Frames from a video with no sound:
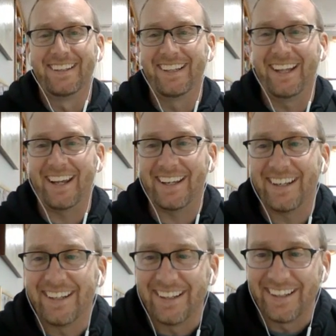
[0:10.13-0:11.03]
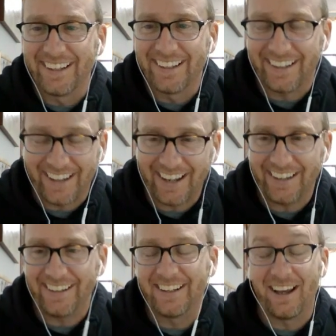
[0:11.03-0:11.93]
get
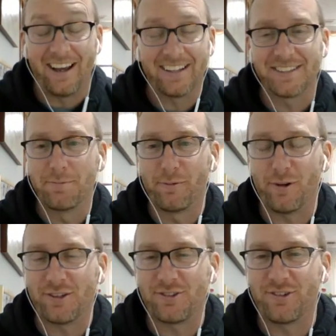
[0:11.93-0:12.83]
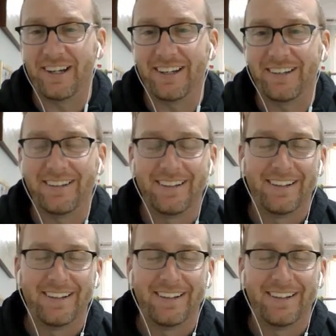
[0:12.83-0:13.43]
ahead. Super frustrating.